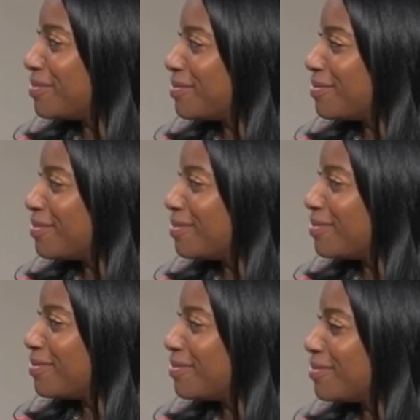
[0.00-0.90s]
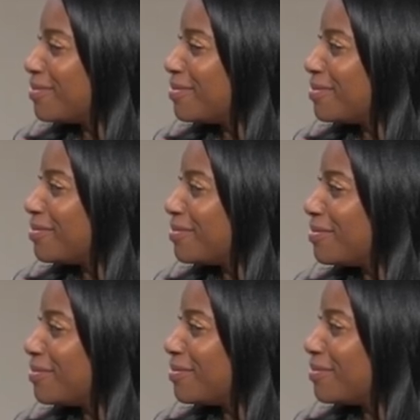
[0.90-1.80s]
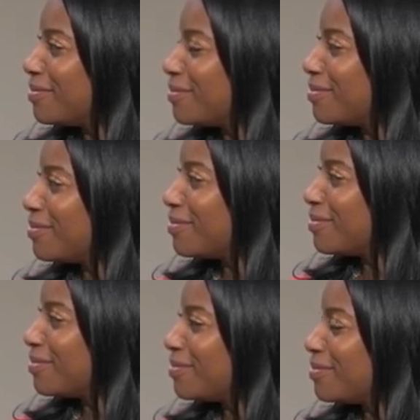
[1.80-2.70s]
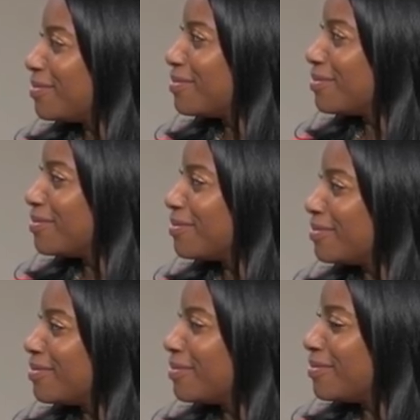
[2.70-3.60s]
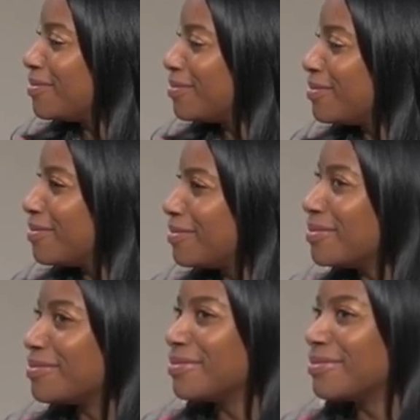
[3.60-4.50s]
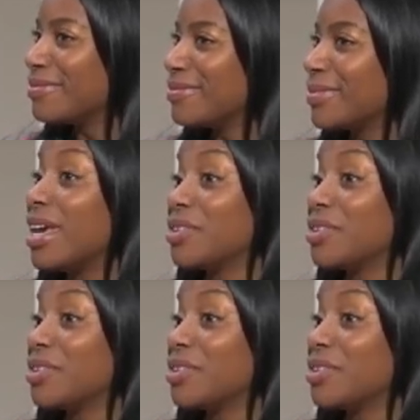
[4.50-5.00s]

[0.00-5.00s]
This person isn't speaking.